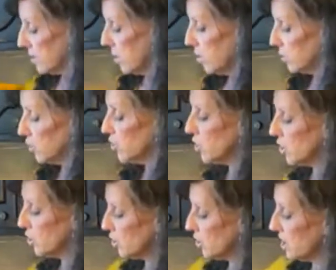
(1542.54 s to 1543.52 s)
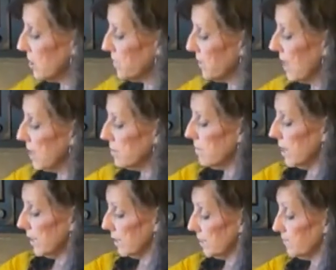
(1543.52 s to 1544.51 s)
So just, just keep that in
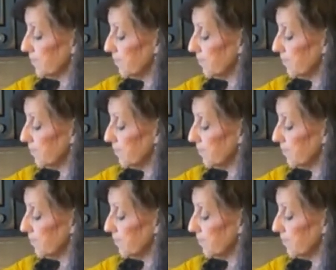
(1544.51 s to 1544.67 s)
mind.